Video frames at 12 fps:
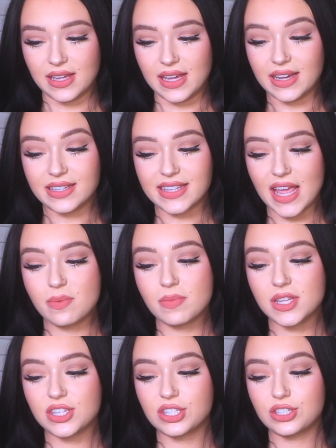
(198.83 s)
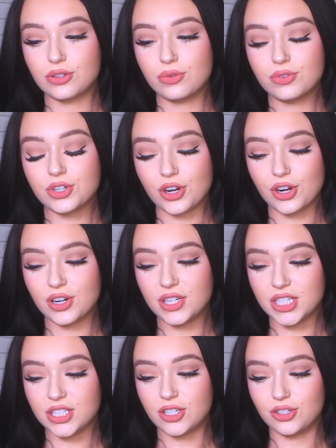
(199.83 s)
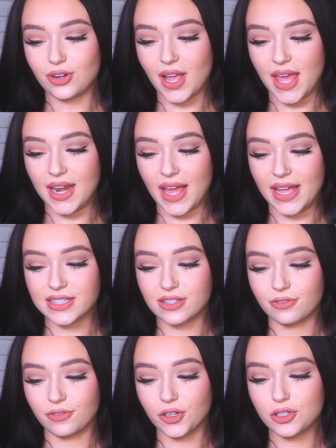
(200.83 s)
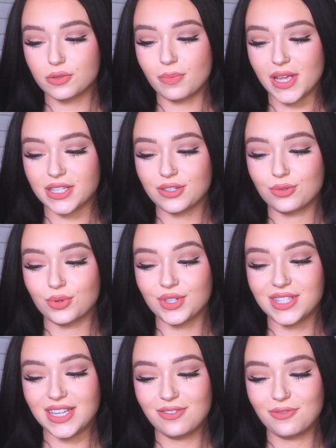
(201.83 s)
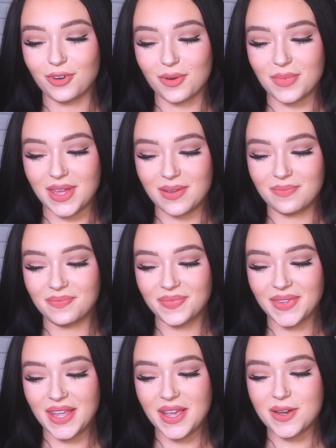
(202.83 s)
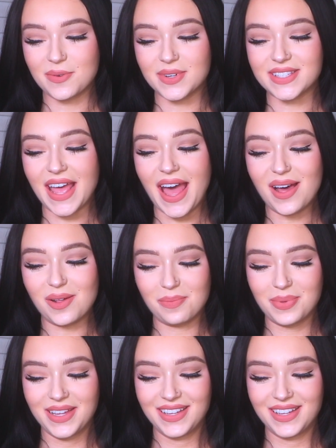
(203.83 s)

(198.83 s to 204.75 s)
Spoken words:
Excitement soon turned into dread as the first message received from him was help.